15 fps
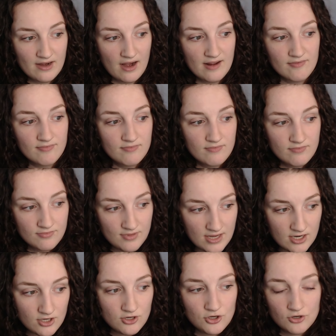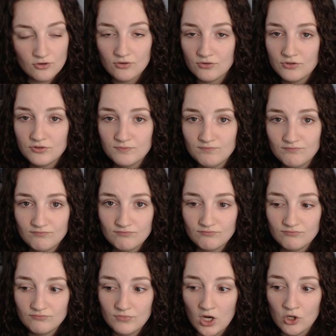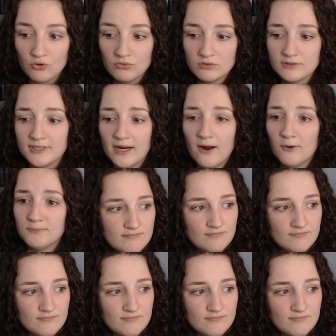I think you're a ghoul now.